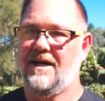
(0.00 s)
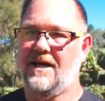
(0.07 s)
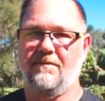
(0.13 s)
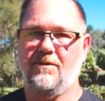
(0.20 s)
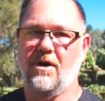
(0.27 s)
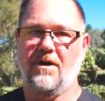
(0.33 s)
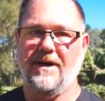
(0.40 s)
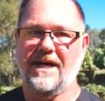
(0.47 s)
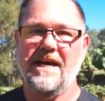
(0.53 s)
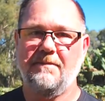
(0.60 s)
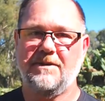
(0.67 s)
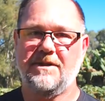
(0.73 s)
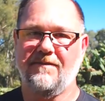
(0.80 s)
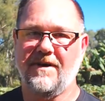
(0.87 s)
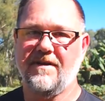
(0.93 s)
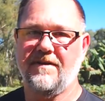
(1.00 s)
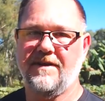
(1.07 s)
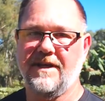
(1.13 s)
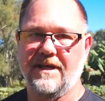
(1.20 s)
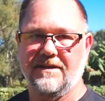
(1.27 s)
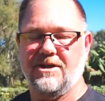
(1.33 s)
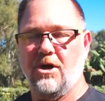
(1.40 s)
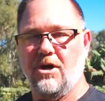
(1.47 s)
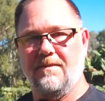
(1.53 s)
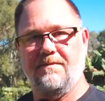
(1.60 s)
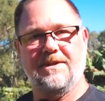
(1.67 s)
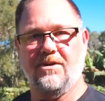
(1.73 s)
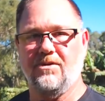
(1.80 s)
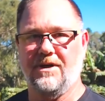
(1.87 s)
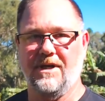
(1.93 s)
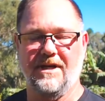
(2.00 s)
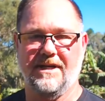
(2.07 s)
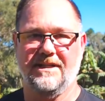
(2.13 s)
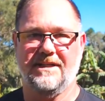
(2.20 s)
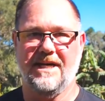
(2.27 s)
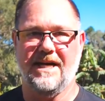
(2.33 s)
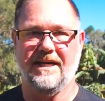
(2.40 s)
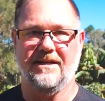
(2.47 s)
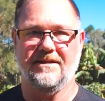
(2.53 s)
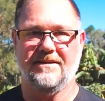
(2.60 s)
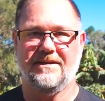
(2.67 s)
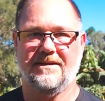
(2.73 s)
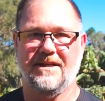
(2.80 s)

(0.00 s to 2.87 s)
And I'm growing heaps of other things. Herbs are good in containers.